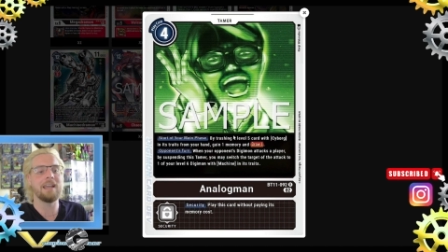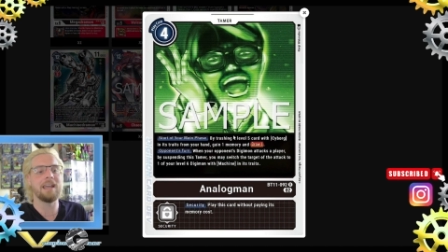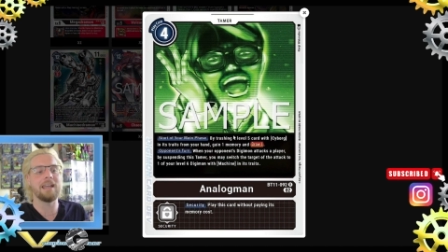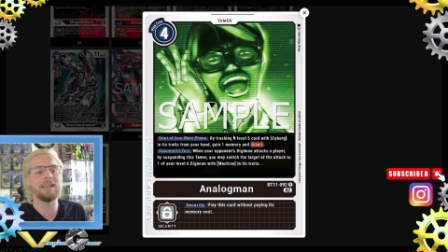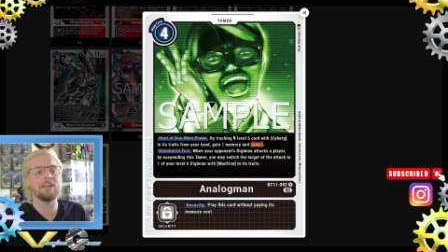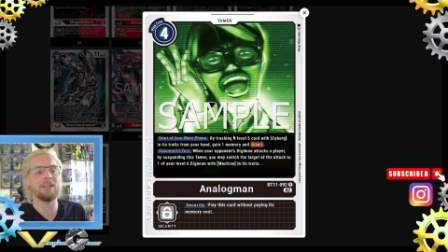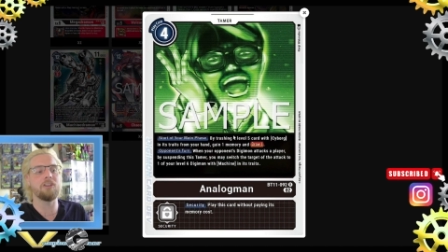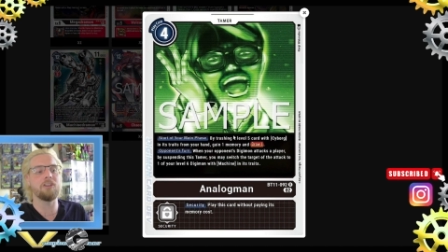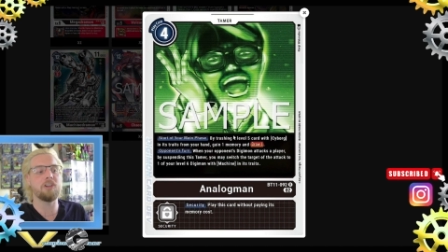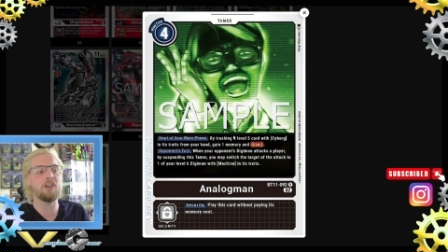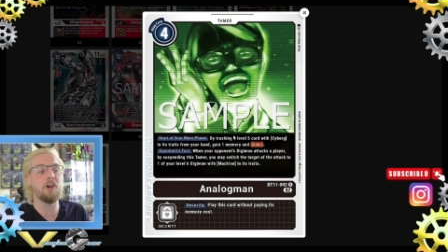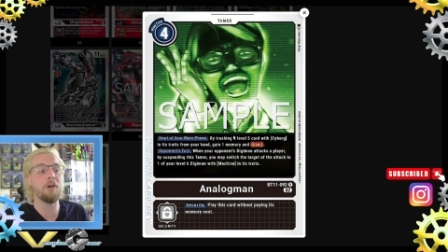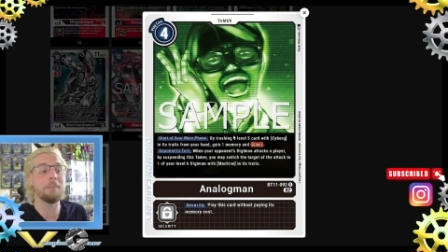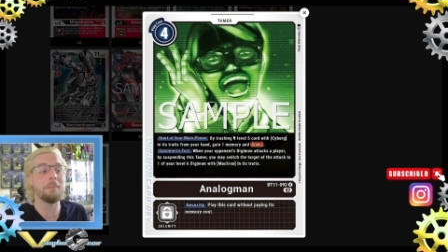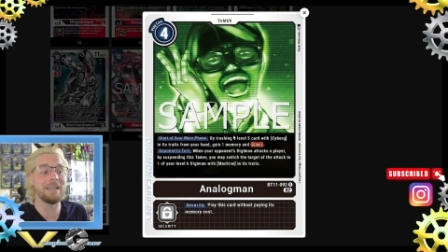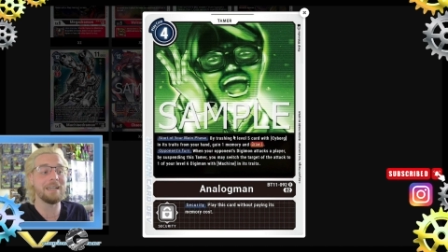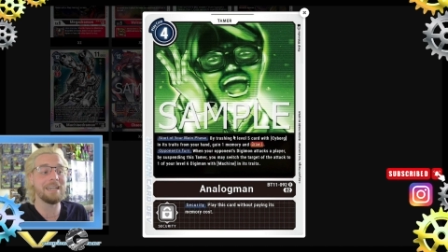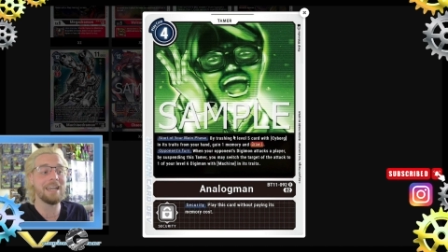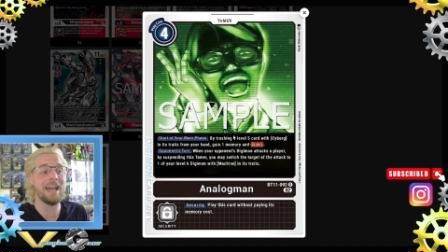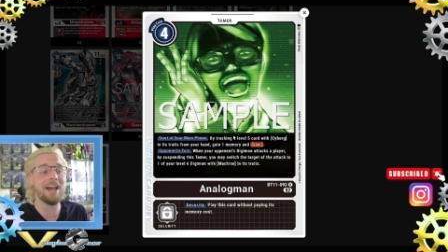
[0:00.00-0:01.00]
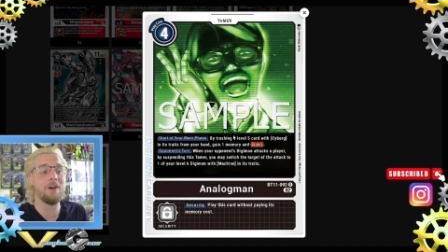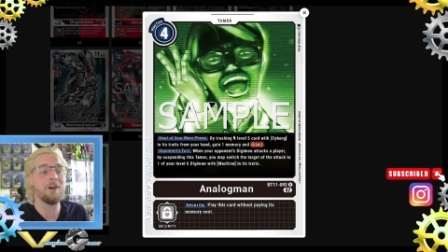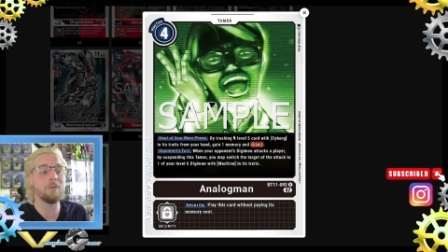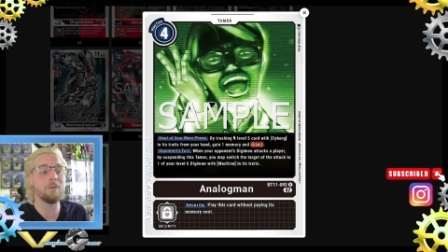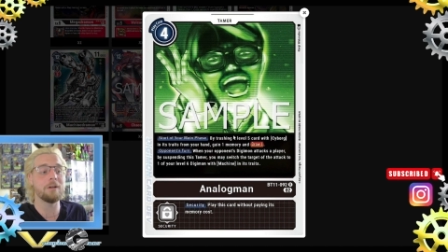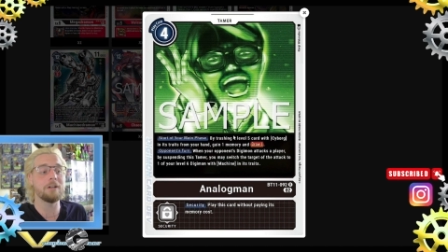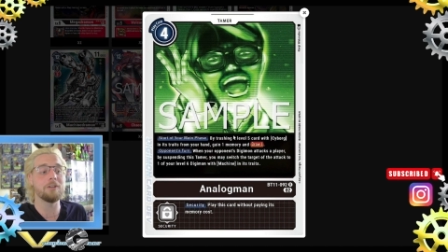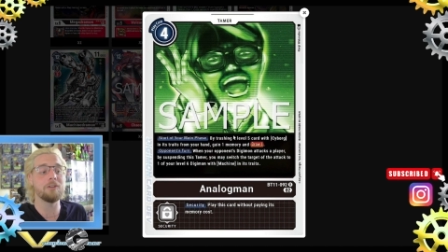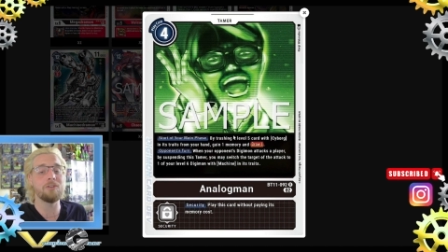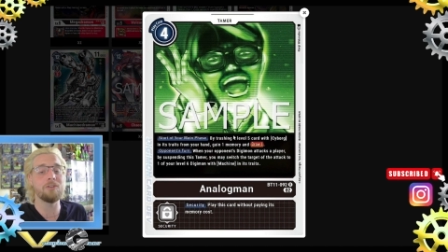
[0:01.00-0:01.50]
and there you go. But now
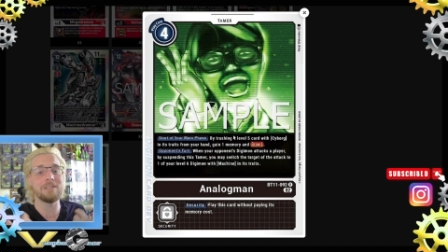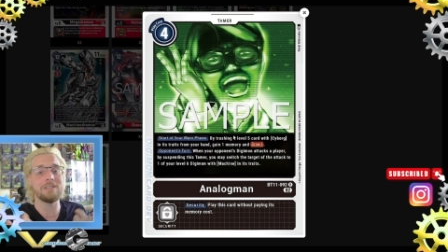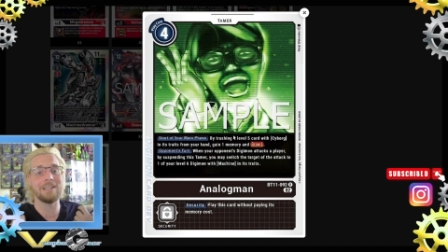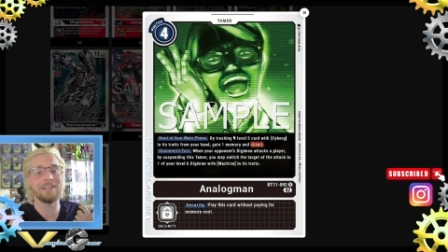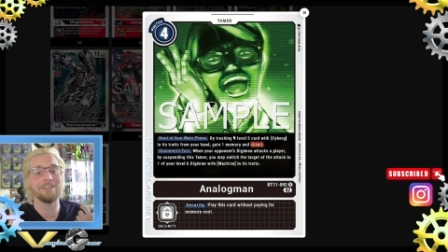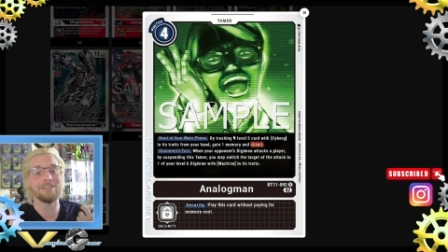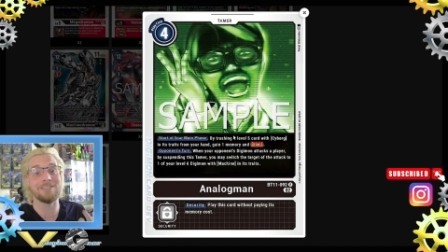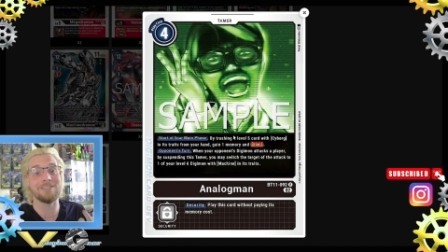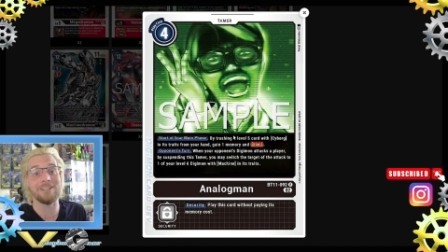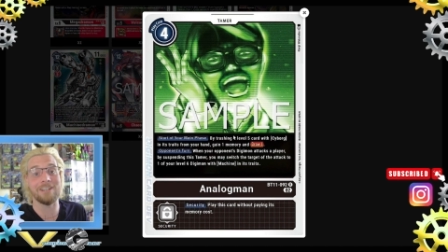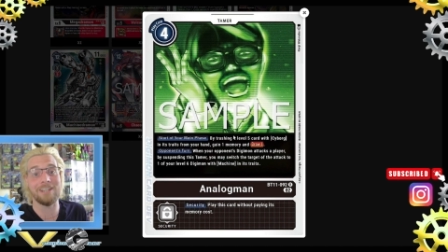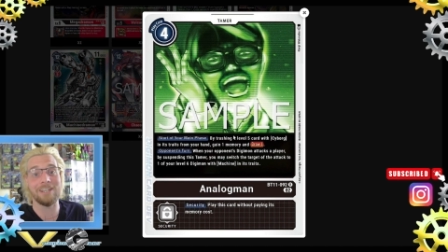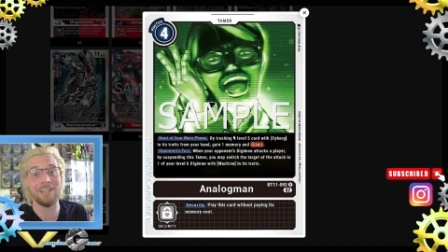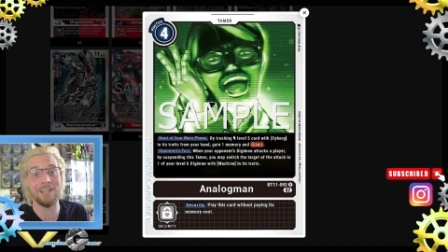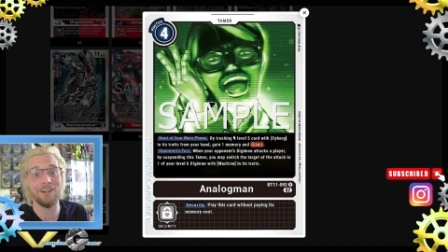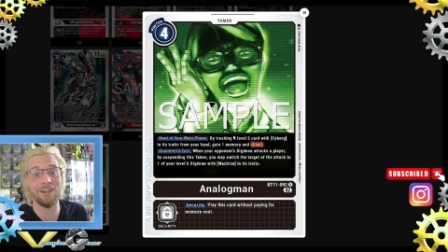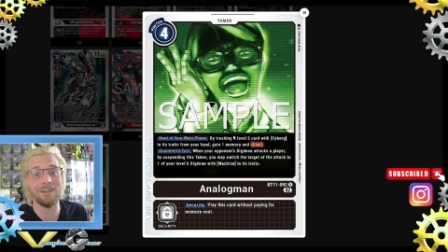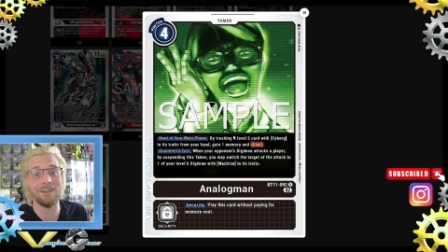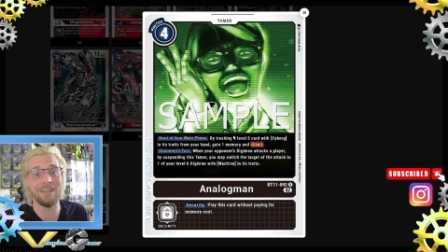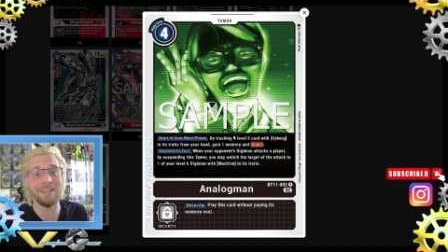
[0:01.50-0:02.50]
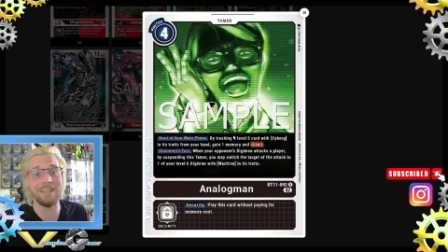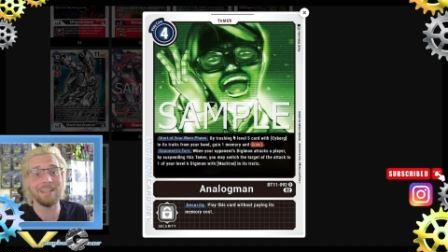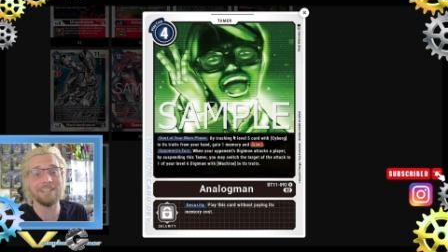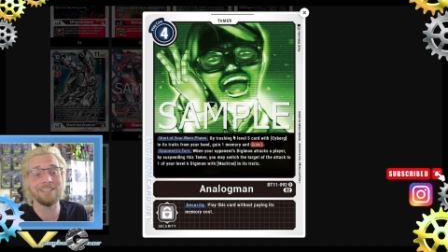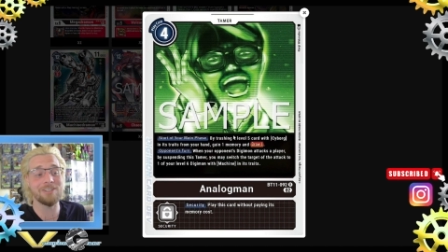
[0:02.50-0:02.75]
we're losing our security,